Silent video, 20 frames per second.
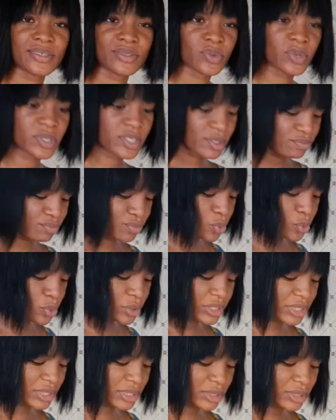doing
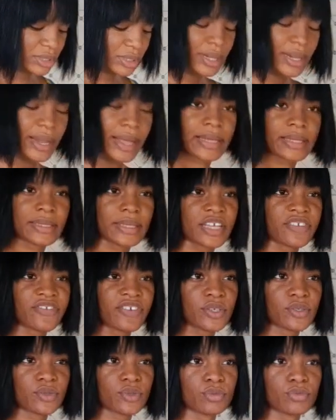molding, like they are
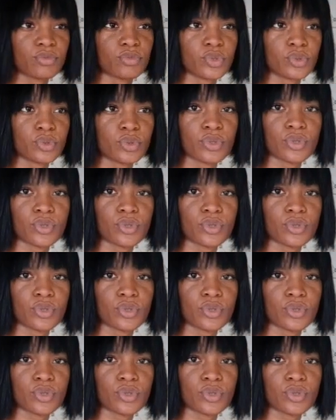trying to mold